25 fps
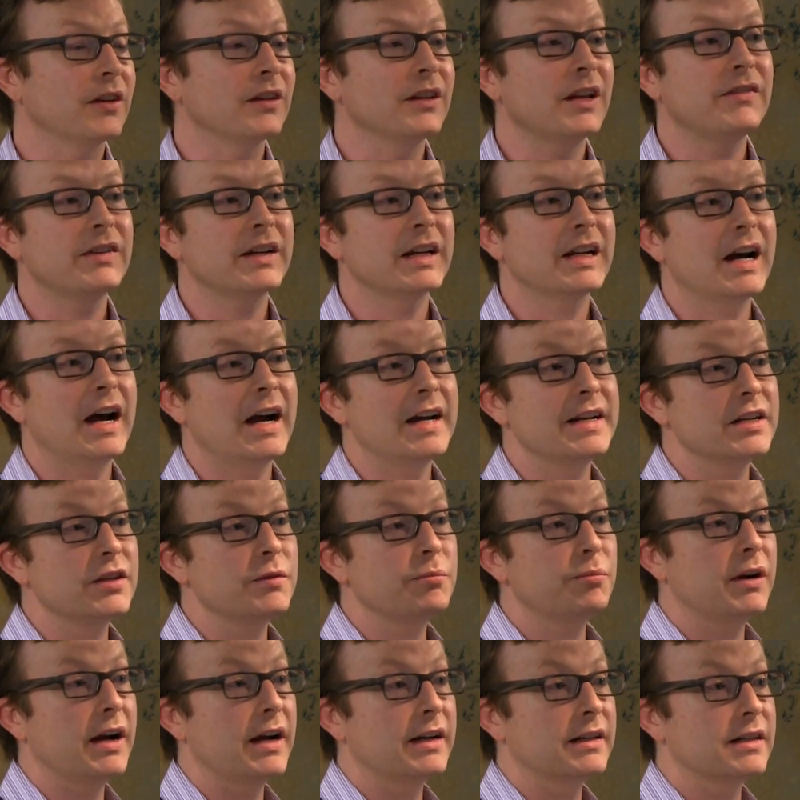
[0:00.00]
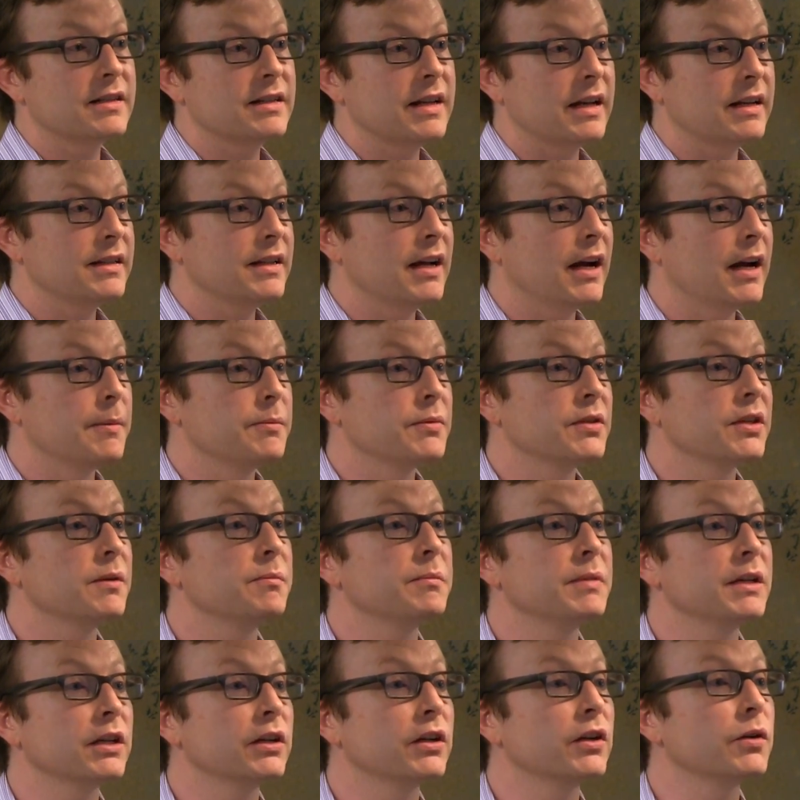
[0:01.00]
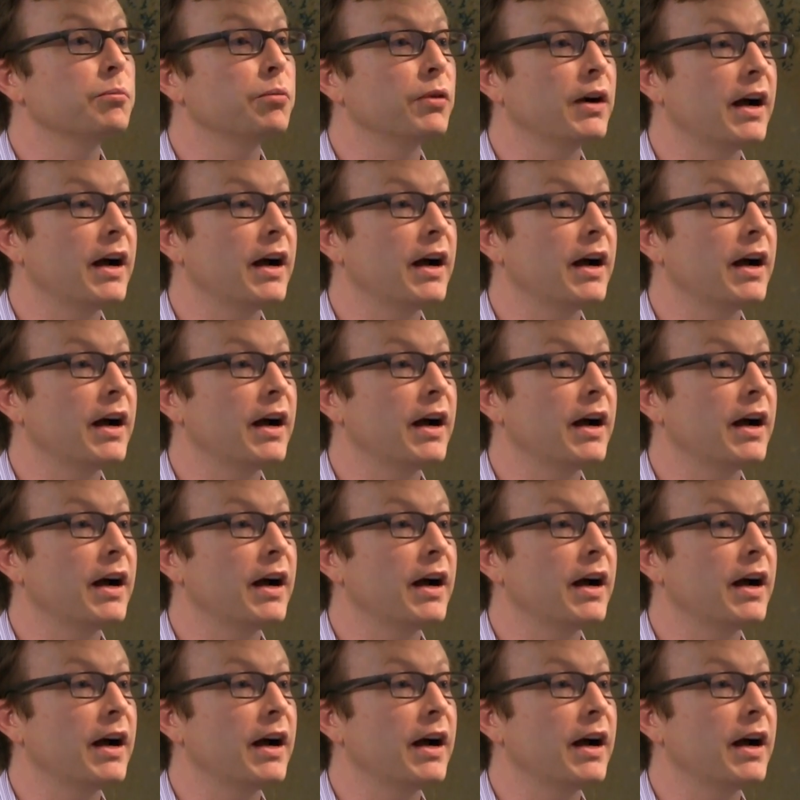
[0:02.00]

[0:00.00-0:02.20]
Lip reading: A loving kindness practice at times can be a good